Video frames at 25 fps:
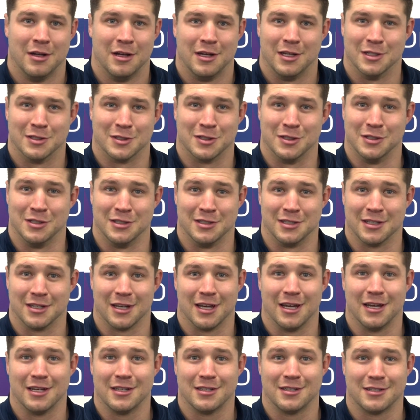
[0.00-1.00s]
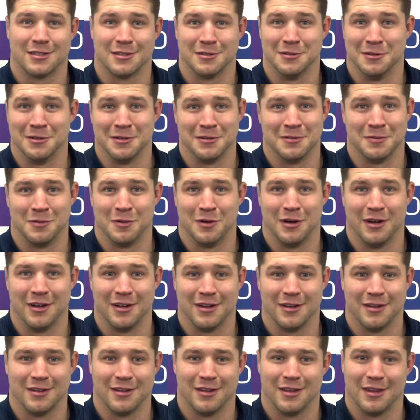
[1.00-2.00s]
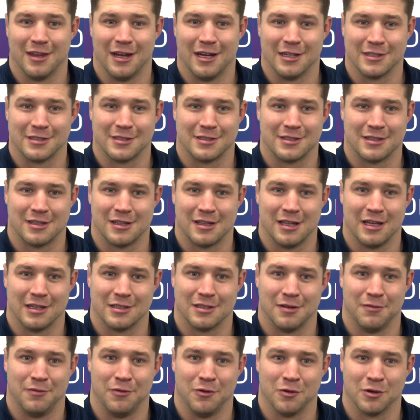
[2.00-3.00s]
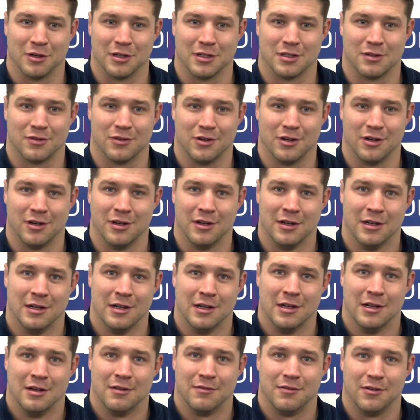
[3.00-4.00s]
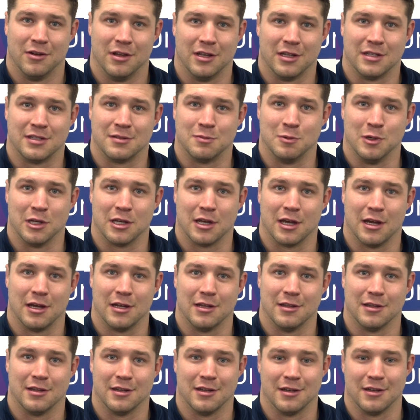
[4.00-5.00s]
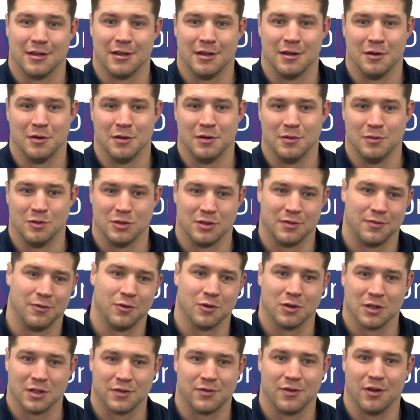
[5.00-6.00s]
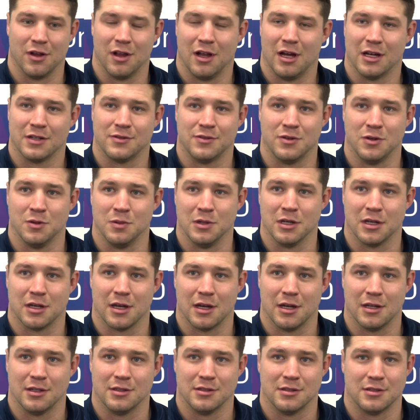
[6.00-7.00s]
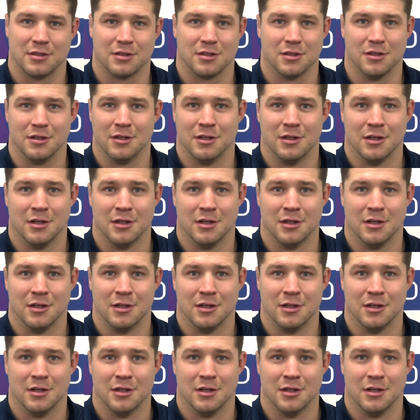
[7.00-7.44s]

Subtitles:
as good as it gets, so that's a focus for this weekend, and it was a focus for the last few weekends, so